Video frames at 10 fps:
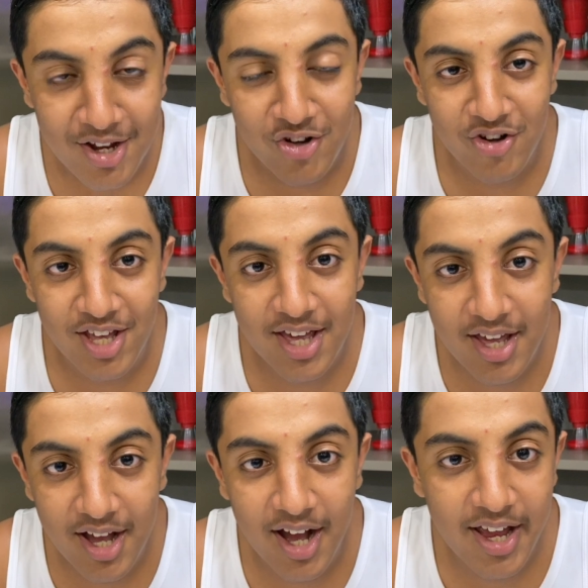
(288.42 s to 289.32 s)

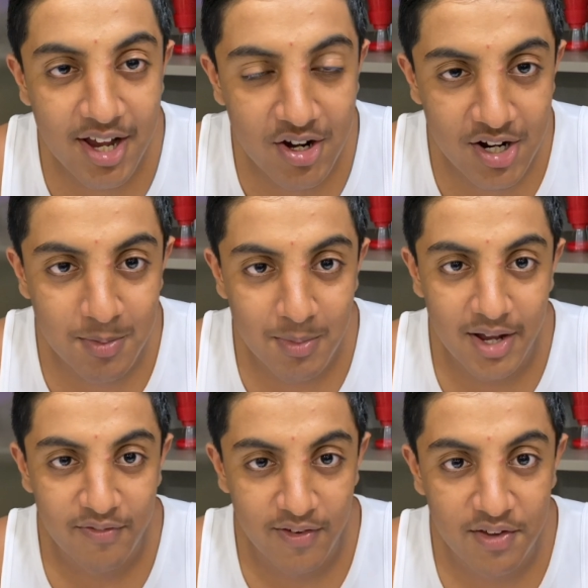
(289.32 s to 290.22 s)
Today I got
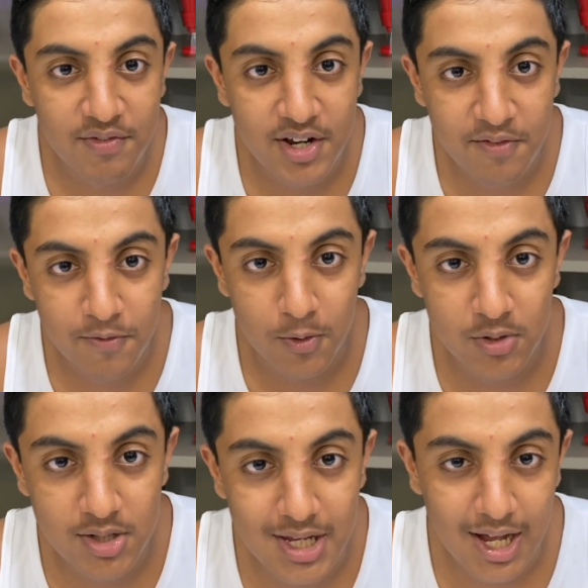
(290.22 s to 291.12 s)
my favorite
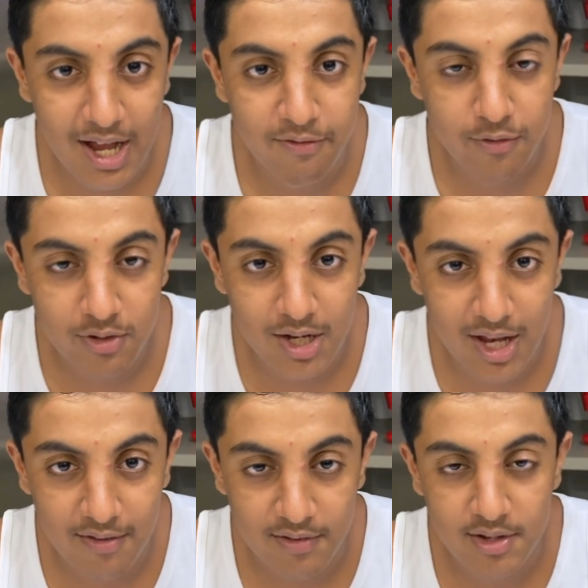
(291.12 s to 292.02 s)
phone, the iPhone
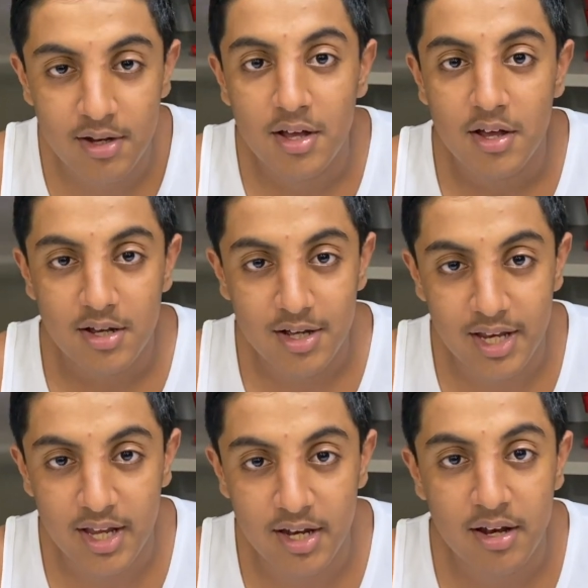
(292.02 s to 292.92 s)
11
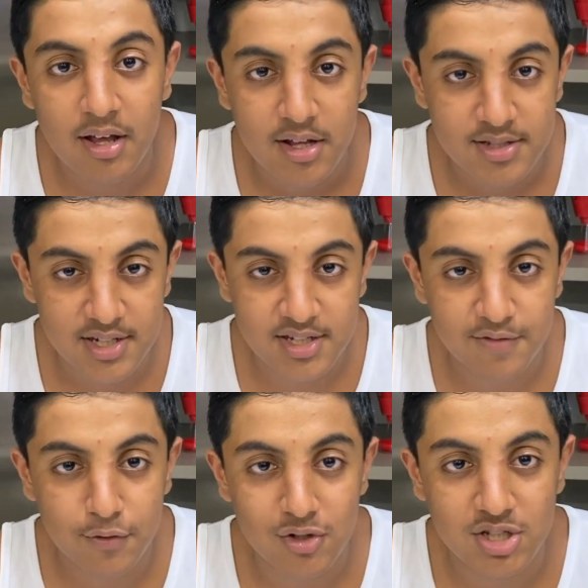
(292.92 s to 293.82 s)
green
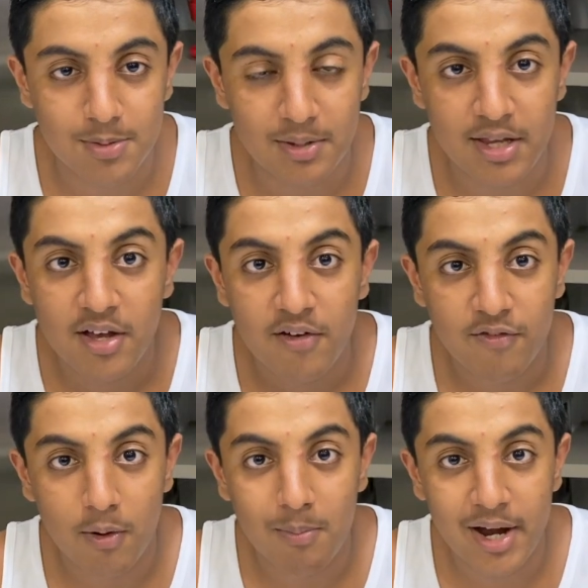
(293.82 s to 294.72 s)
64 GB,
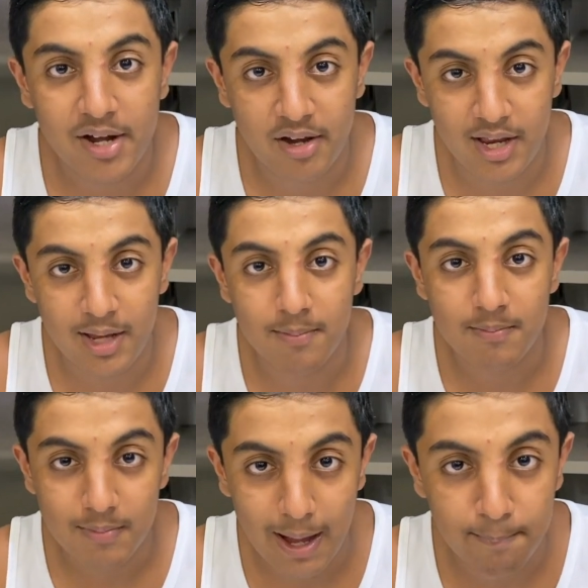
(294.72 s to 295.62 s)
from my
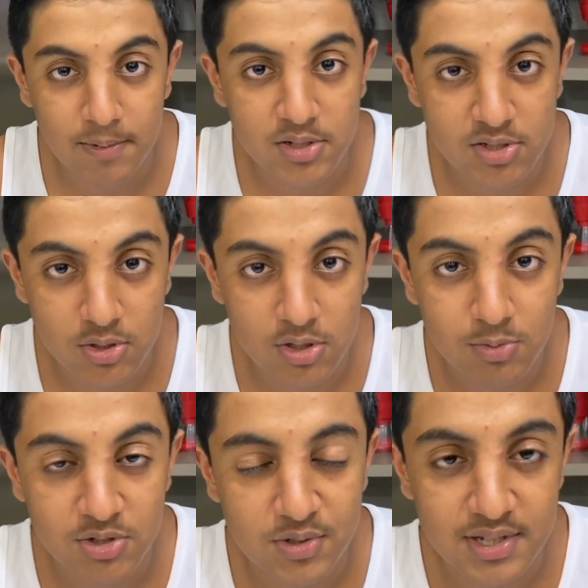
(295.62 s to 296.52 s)
dream Apple store, which was